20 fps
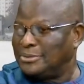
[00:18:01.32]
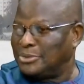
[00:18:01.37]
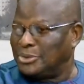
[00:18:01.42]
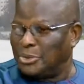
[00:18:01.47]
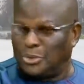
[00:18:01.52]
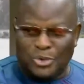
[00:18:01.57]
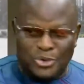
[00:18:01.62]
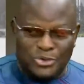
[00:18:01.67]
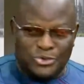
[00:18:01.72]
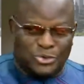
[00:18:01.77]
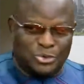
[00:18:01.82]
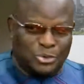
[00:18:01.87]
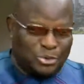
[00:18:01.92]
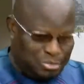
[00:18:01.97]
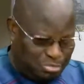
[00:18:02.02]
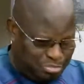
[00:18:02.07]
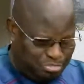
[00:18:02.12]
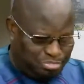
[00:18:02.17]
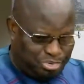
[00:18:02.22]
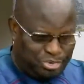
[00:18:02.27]
to want to
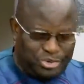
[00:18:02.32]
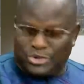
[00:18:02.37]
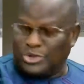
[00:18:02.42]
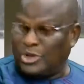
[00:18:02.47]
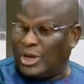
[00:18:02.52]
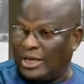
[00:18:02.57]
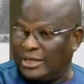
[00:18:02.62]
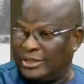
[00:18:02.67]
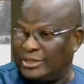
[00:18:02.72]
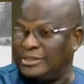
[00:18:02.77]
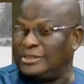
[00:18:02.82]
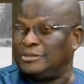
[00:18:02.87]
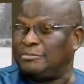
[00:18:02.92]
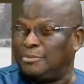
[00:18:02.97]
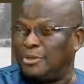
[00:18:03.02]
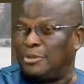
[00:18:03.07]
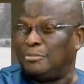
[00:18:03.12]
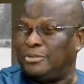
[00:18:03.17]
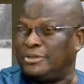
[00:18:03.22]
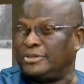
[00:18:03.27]
put your hand in the
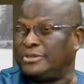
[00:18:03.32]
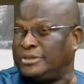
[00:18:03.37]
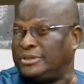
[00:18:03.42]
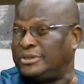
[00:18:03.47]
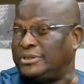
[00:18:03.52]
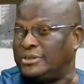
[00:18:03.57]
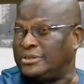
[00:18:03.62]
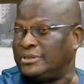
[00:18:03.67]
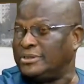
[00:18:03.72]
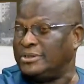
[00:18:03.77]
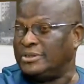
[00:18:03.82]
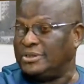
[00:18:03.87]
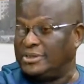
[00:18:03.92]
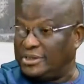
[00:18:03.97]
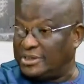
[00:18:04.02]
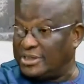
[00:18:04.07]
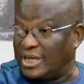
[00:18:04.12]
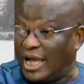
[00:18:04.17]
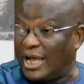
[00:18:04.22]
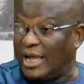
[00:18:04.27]
public till
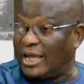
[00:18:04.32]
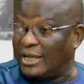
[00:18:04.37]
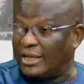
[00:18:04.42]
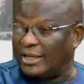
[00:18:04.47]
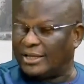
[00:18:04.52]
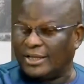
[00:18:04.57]
is high,